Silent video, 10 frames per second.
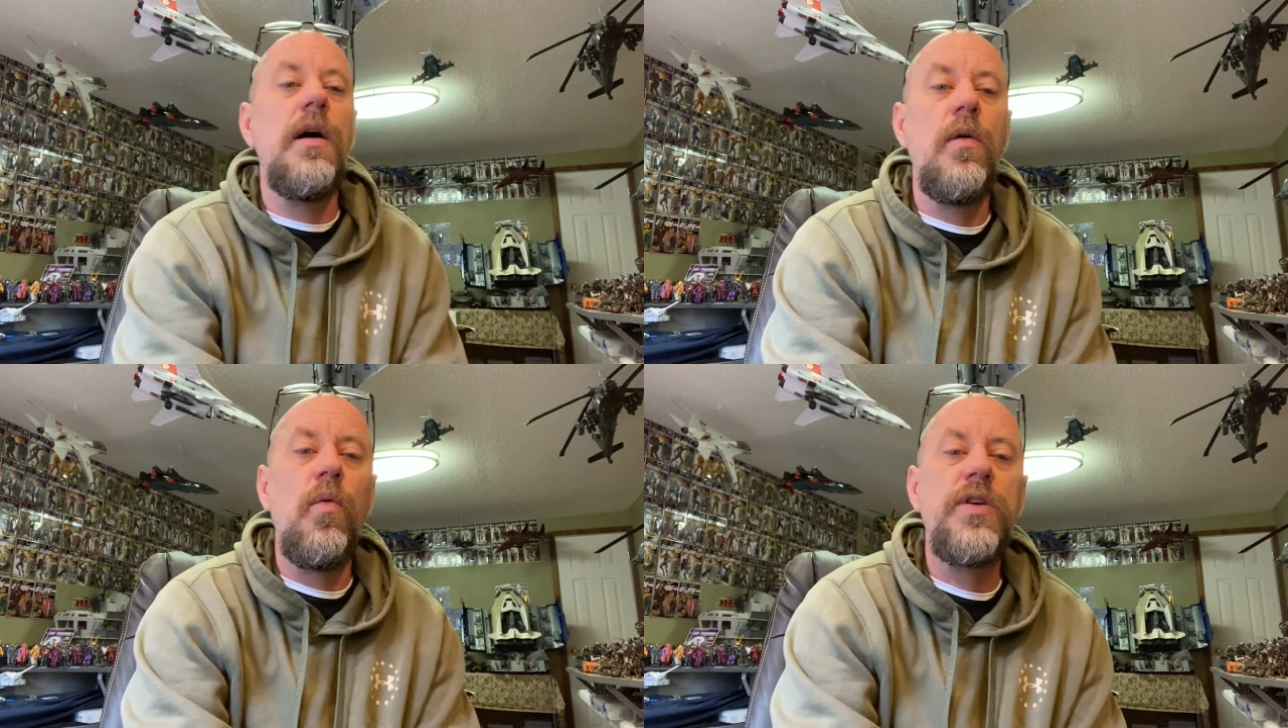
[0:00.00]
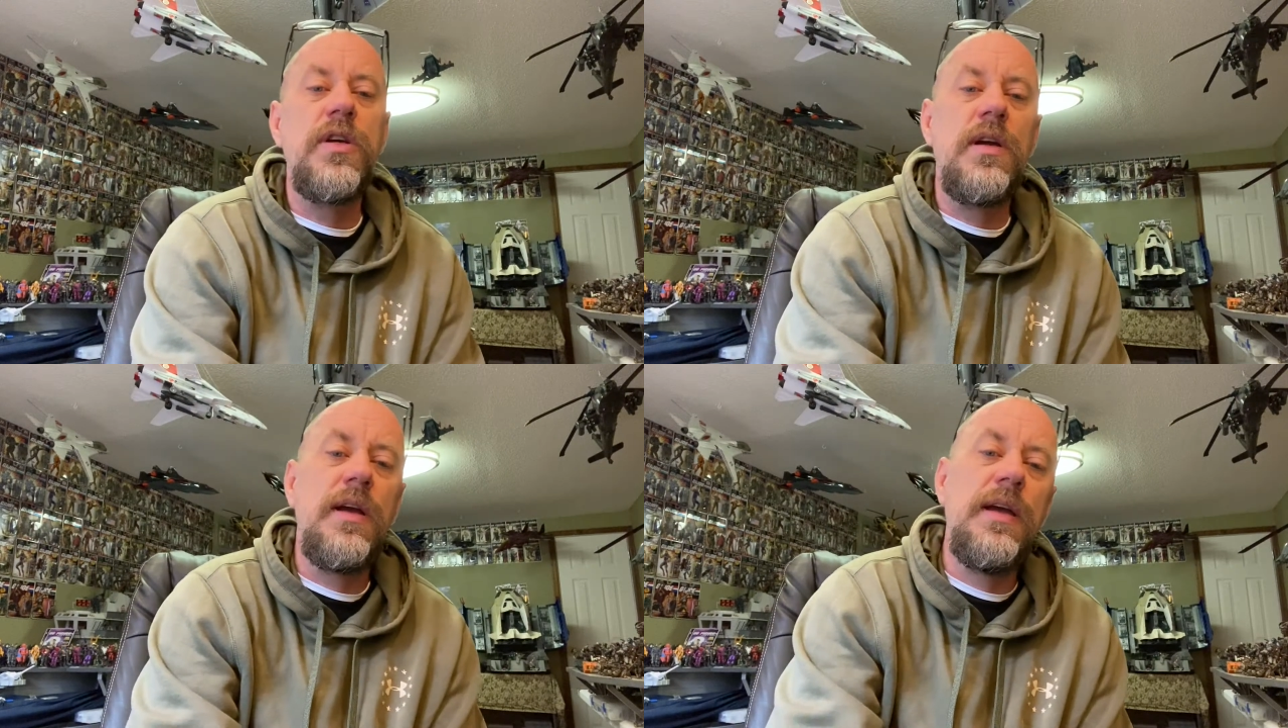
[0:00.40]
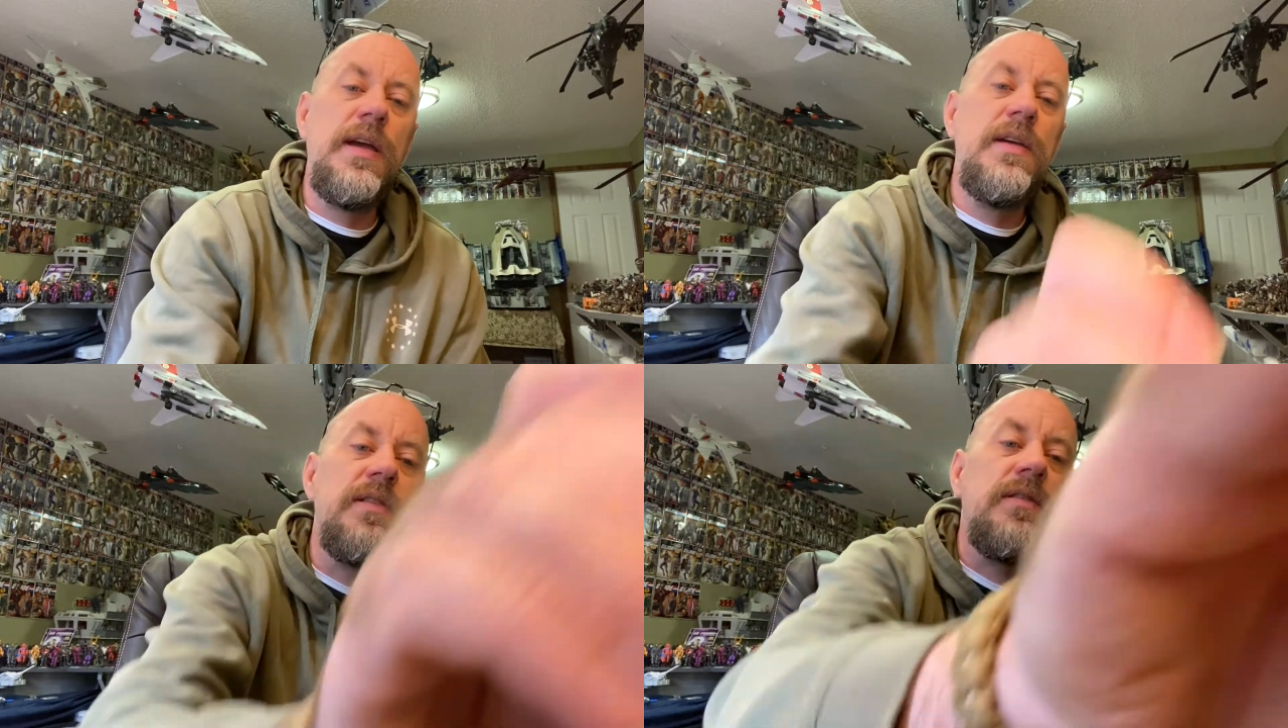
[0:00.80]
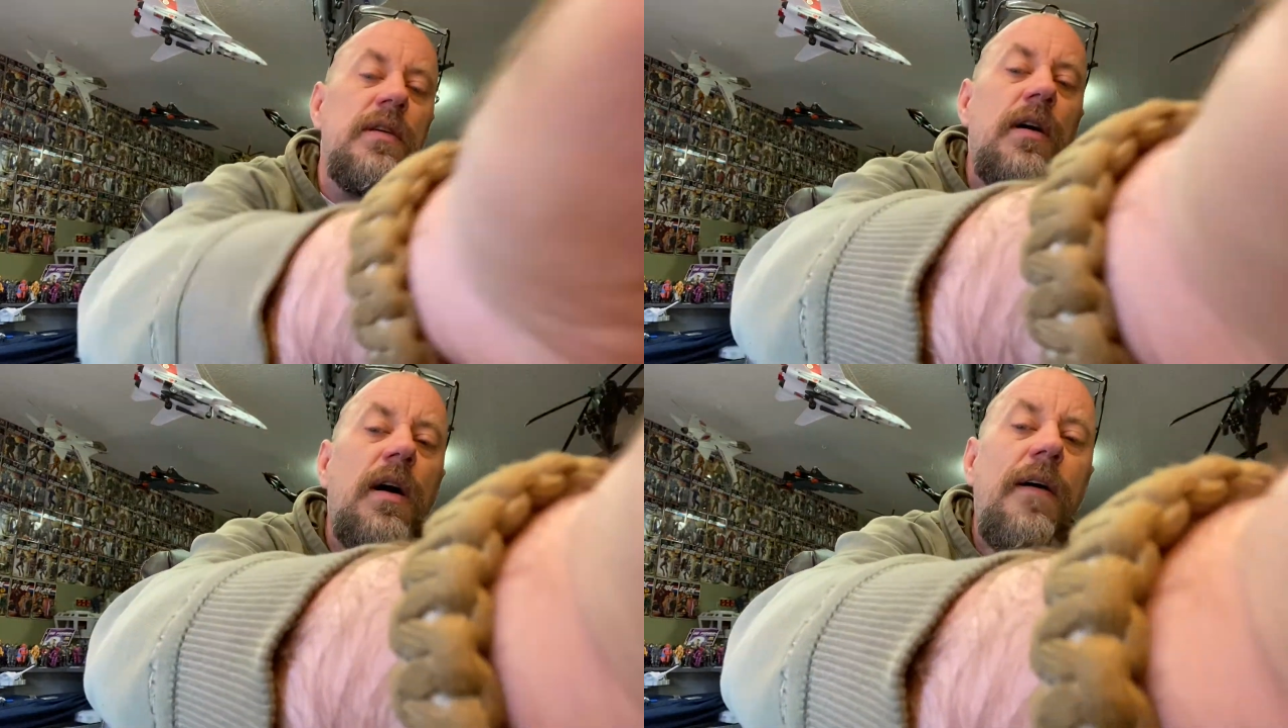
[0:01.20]
which is
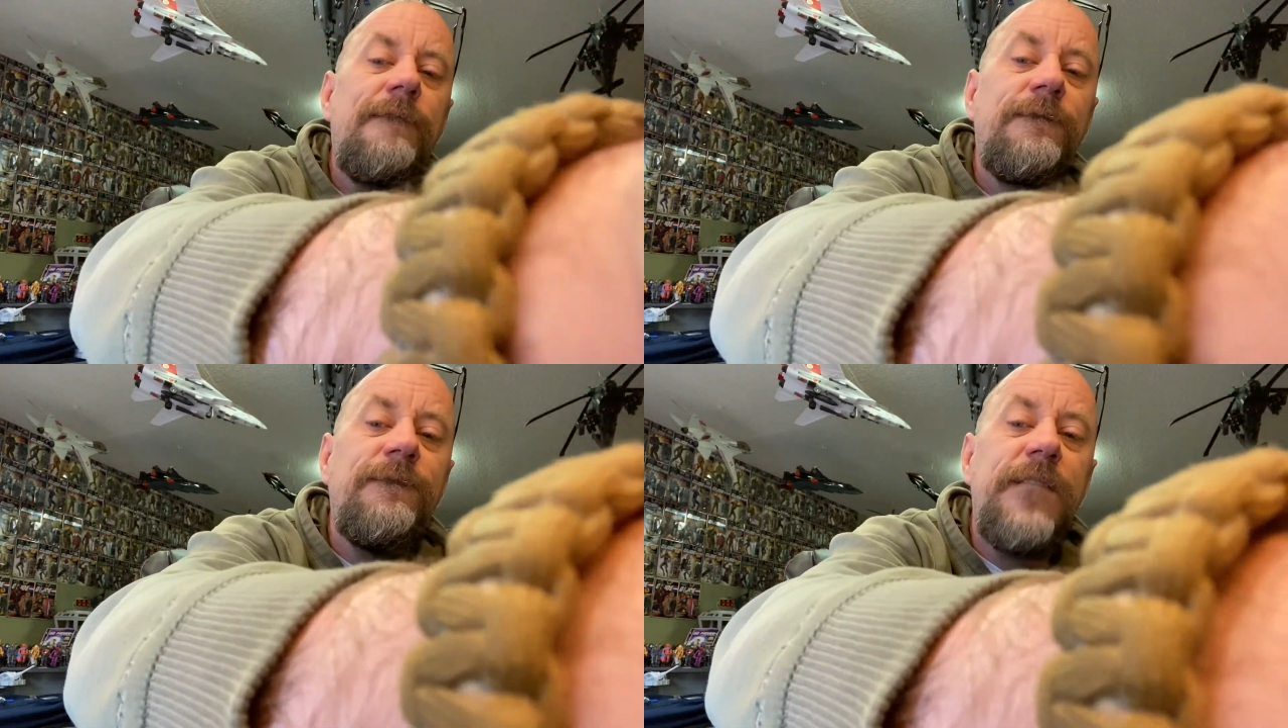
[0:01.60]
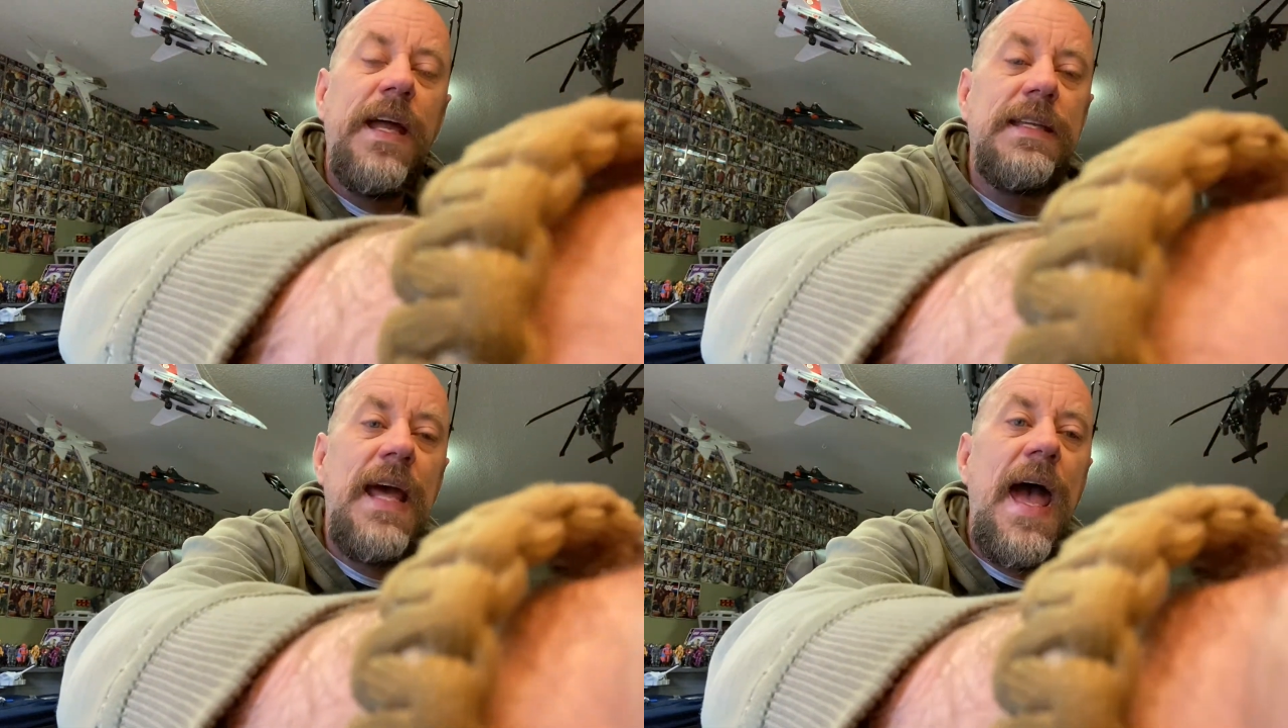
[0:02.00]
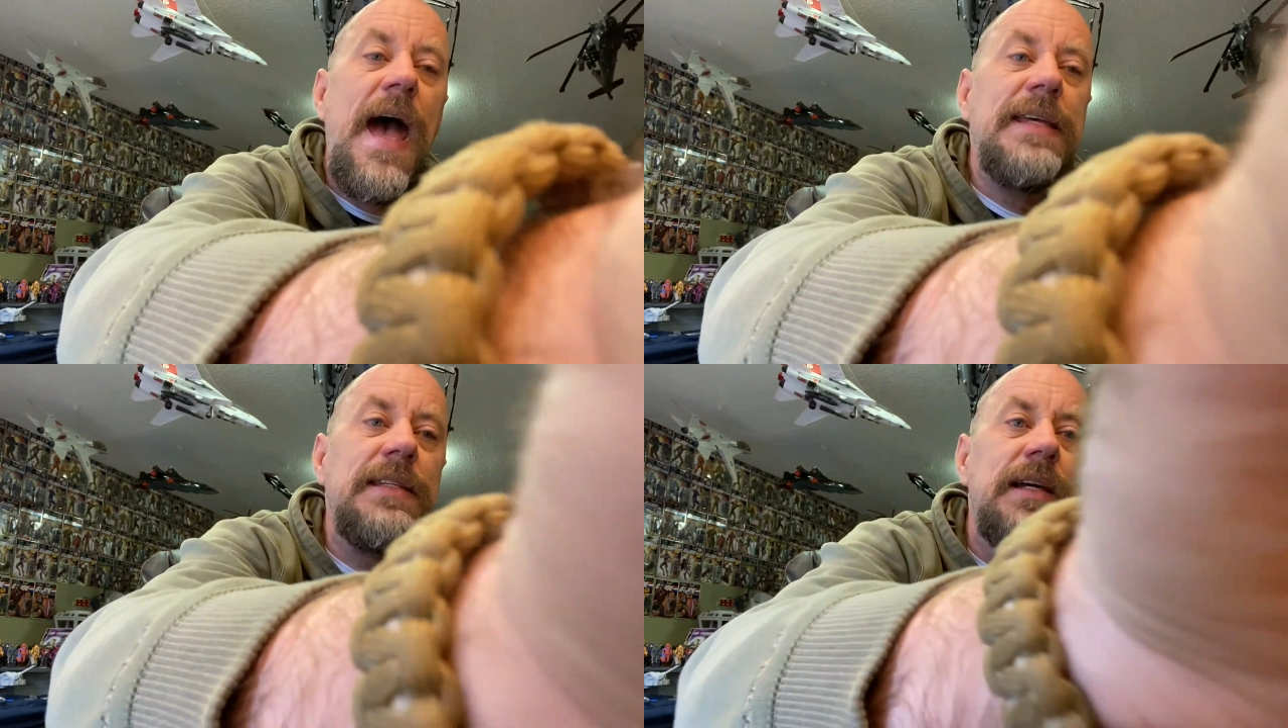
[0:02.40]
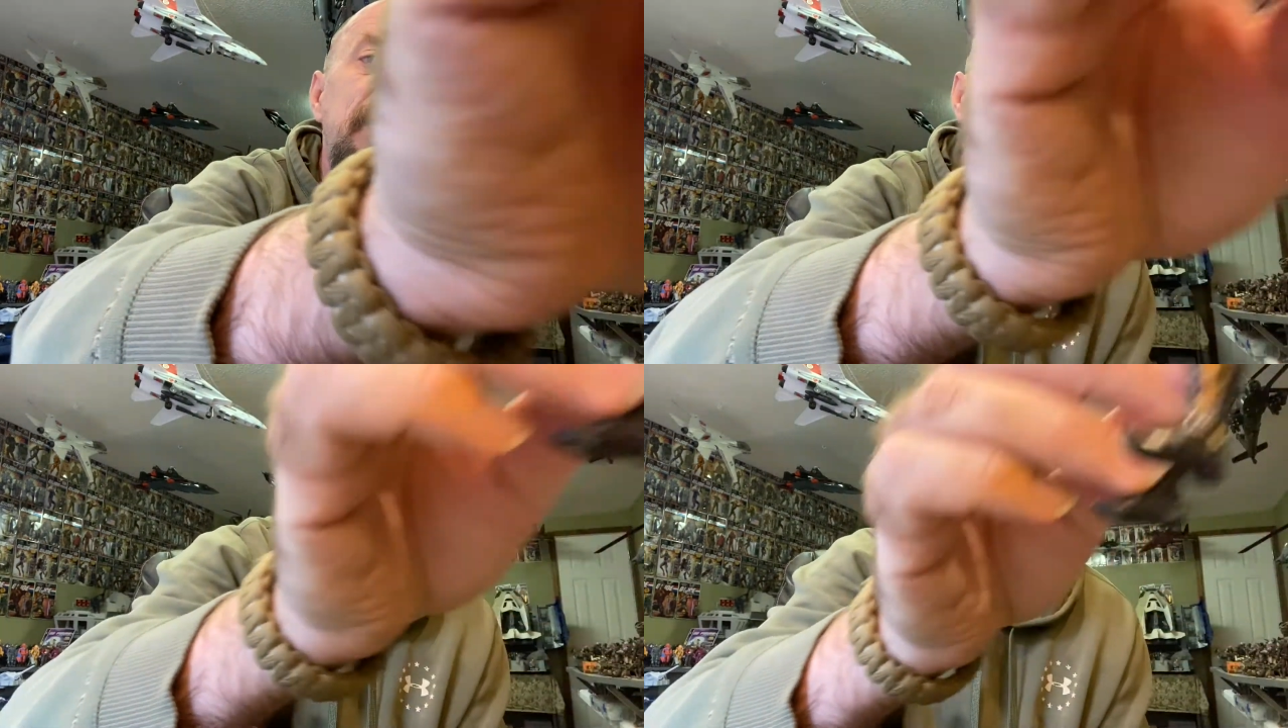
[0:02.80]

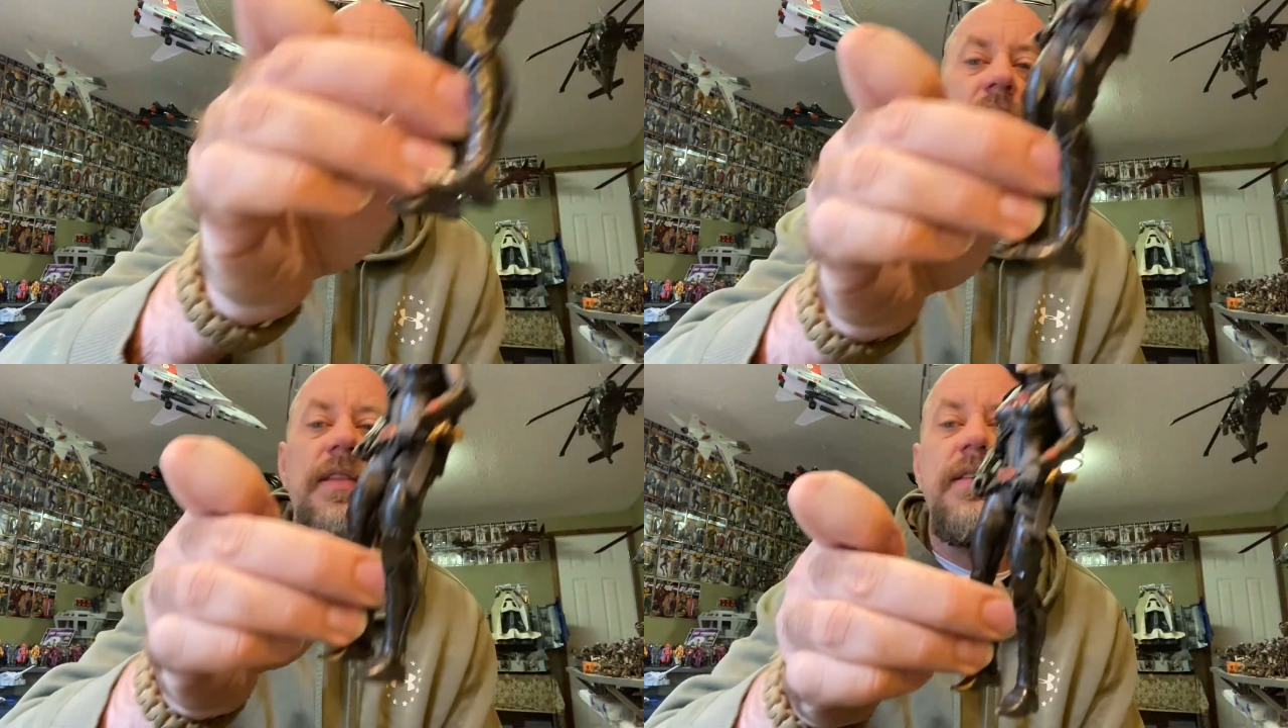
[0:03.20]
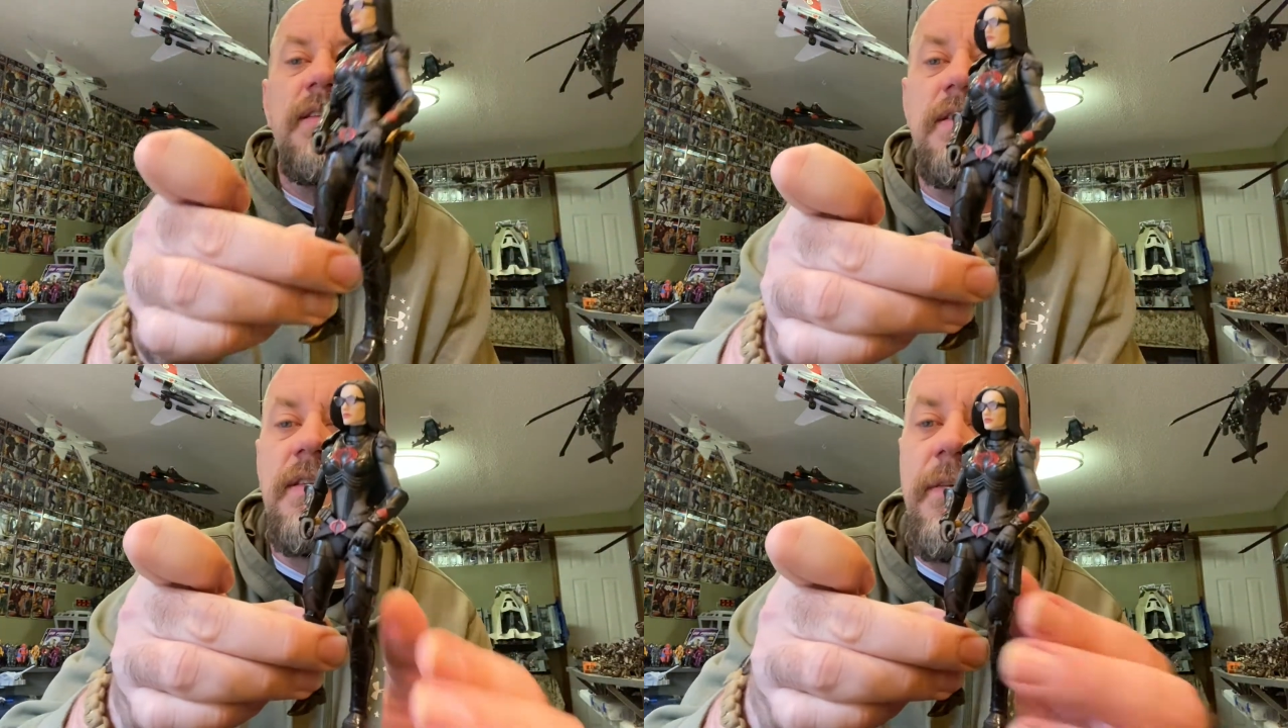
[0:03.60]
fantastic. This is a